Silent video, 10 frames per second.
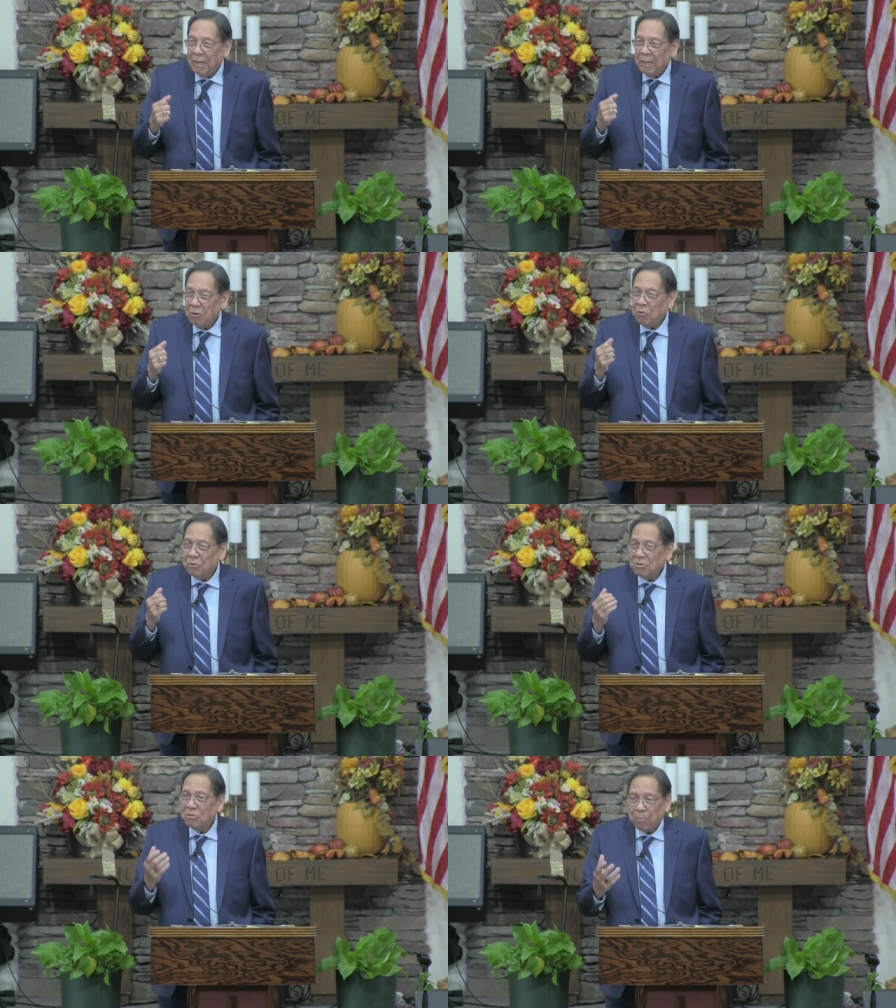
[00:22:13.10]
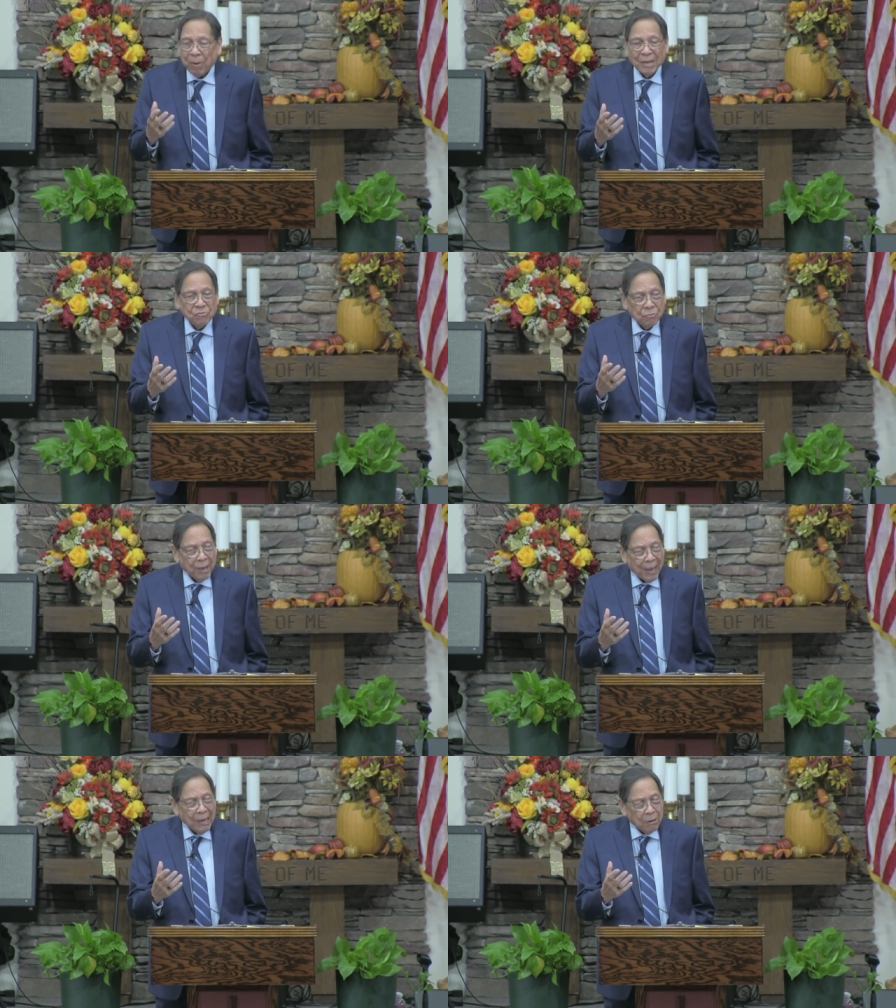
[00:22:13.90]
You know, there's a place for
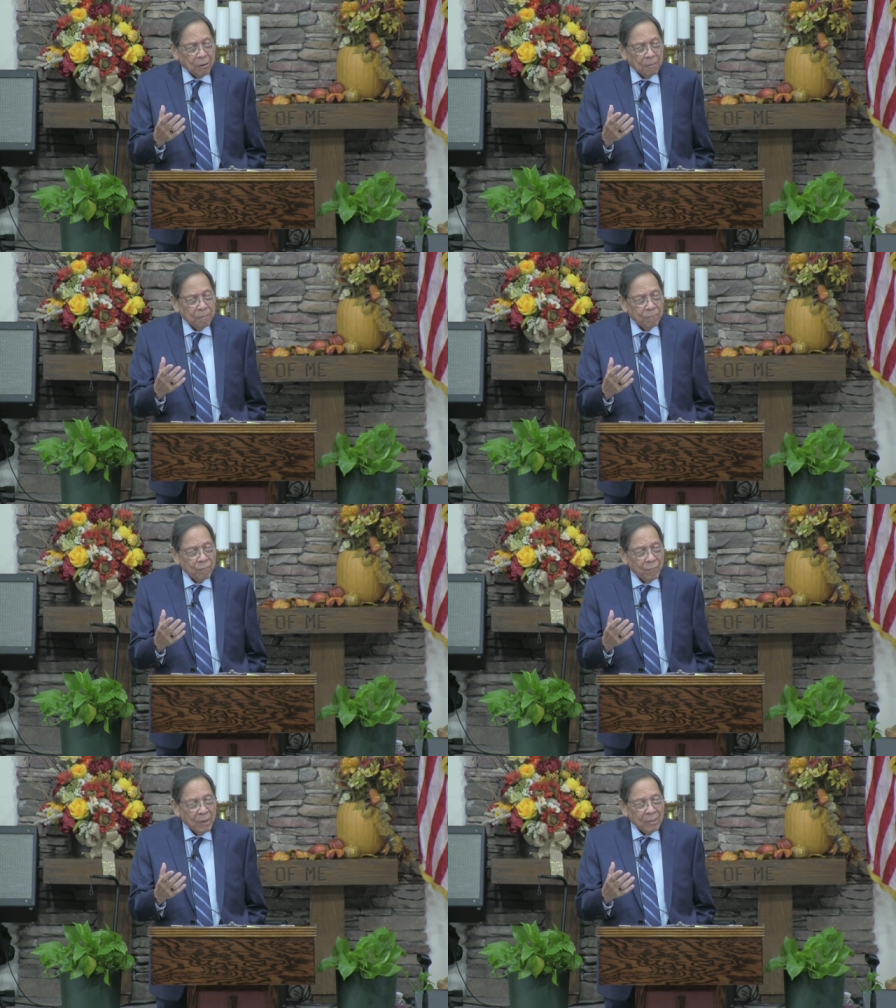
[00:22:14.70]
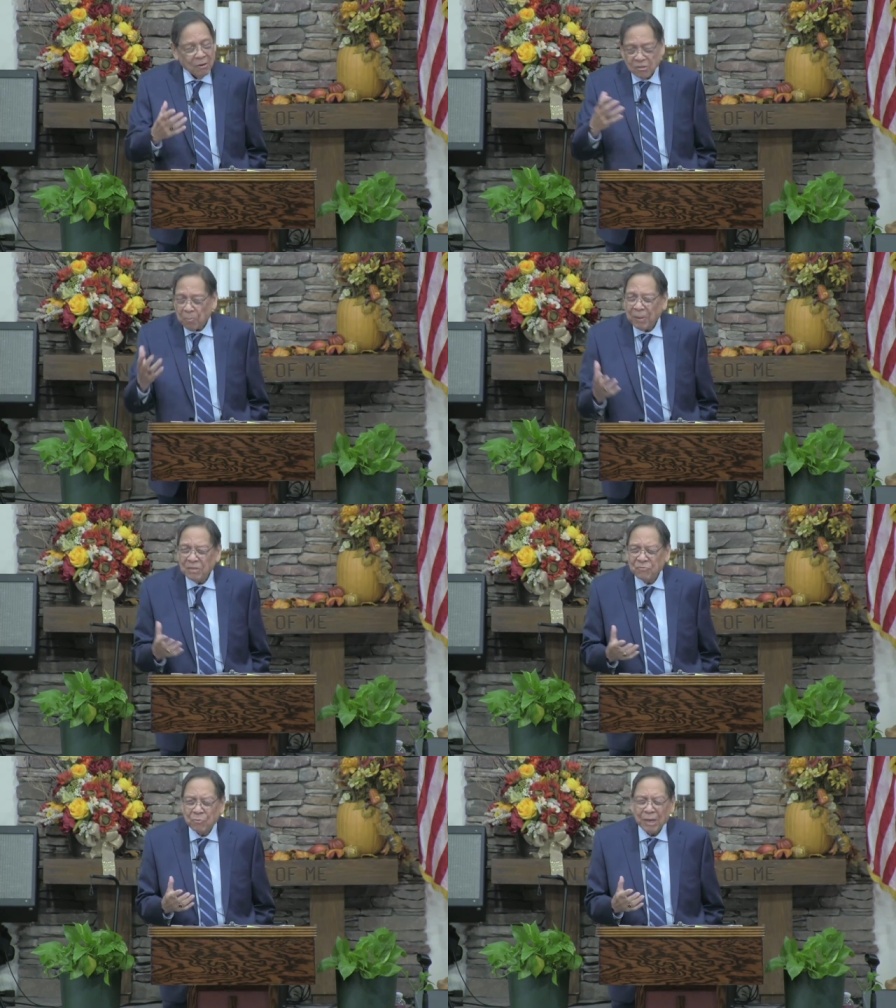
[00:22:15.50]
anger. There's a place
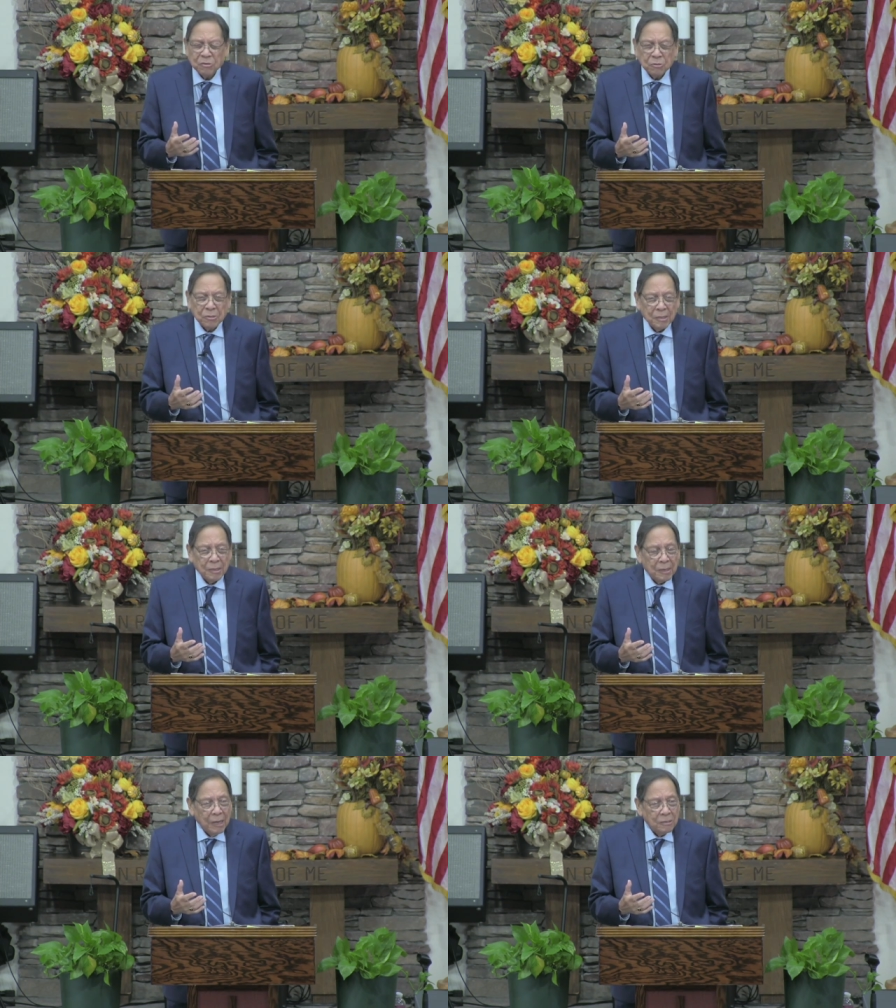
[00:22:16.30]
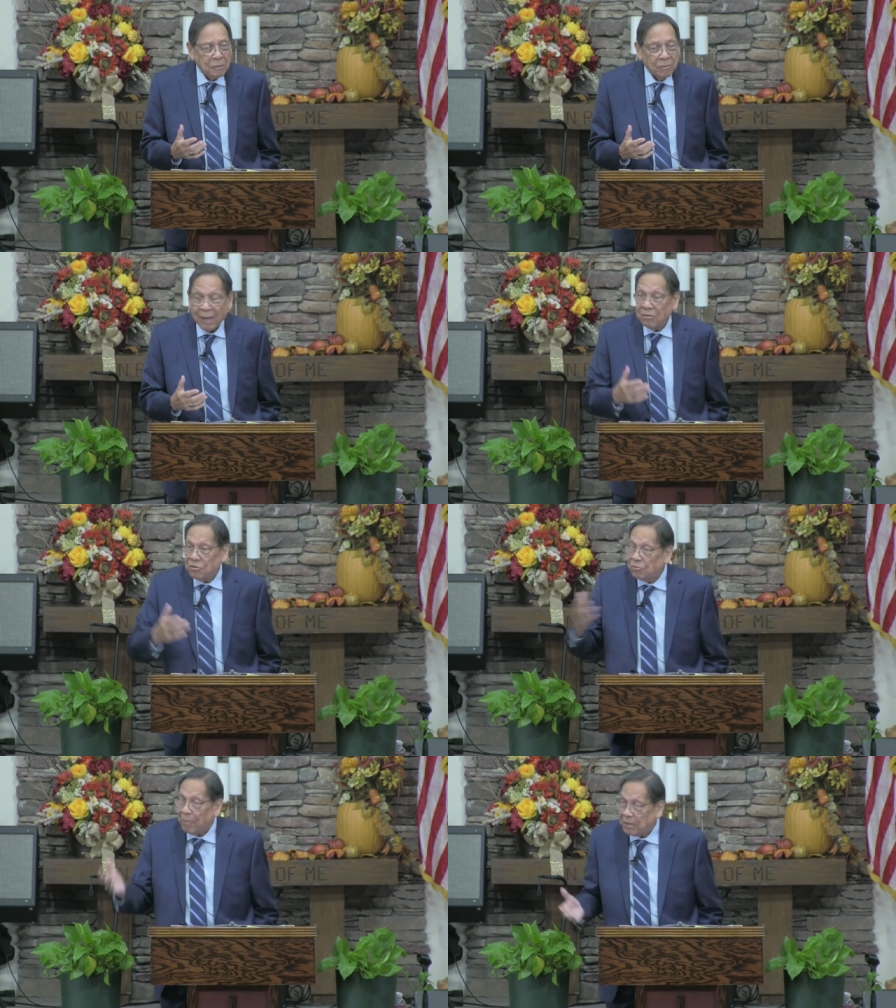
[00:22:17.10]
for righteous indignation, not to
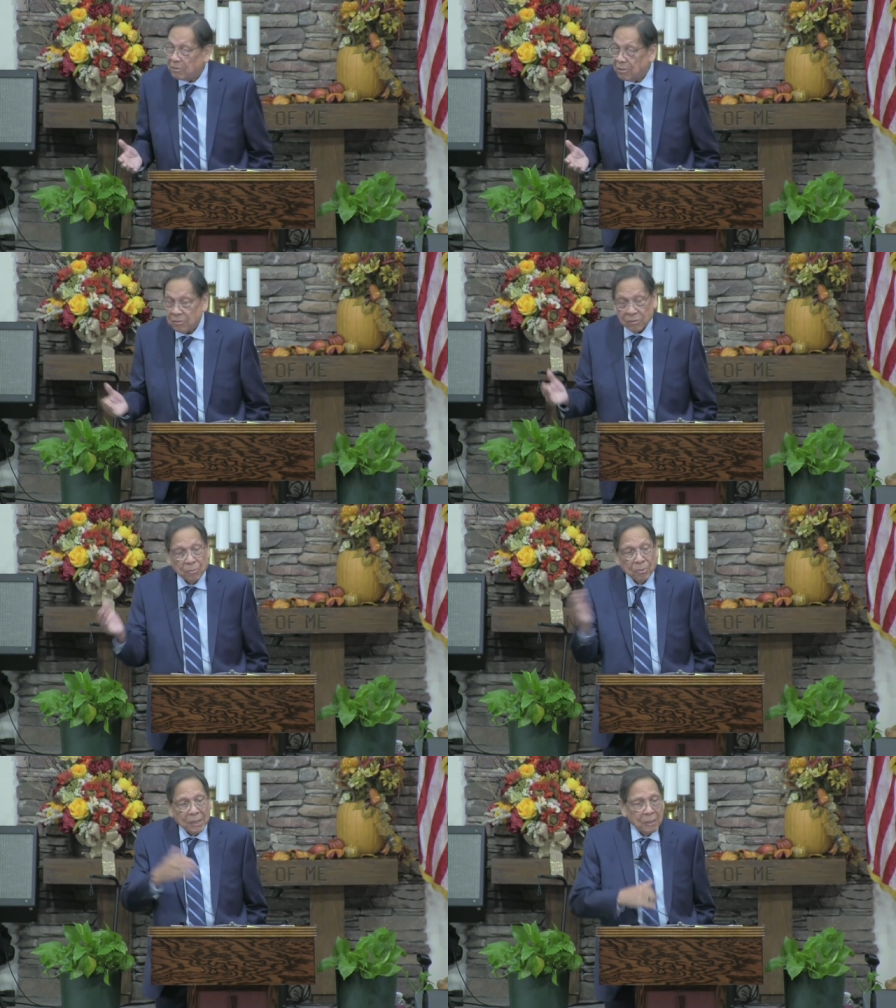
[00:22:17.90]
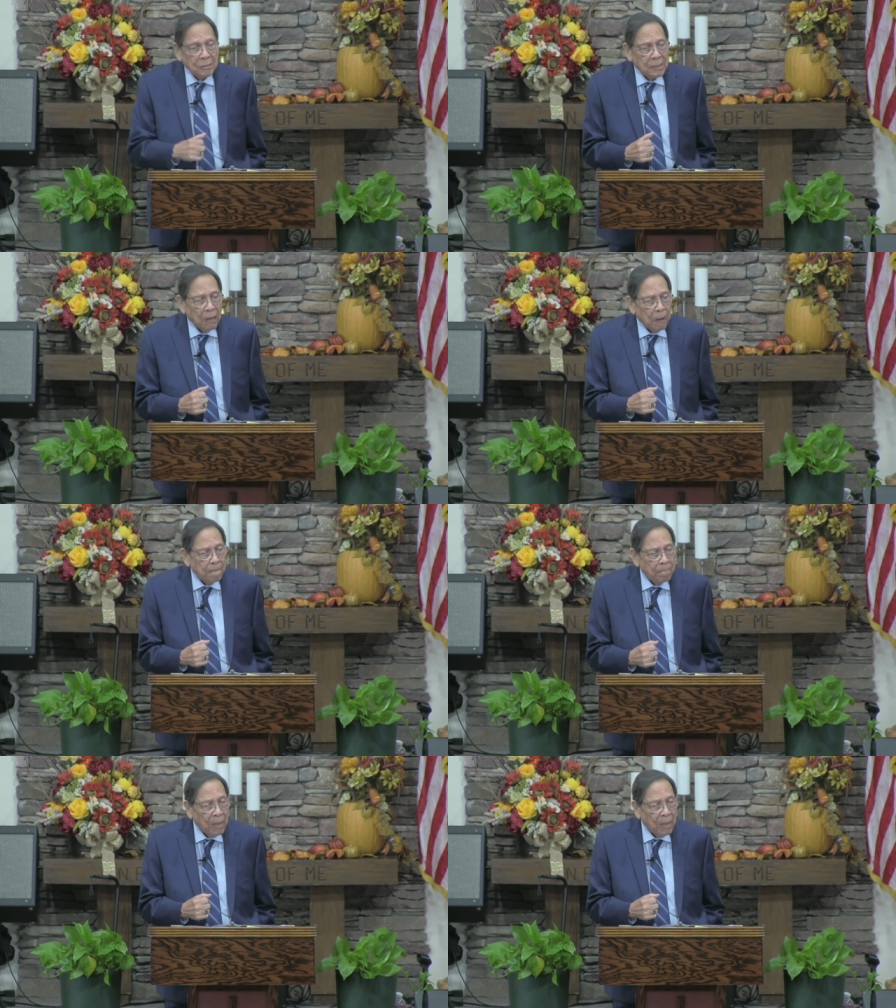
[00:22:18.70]
smash things and break things down,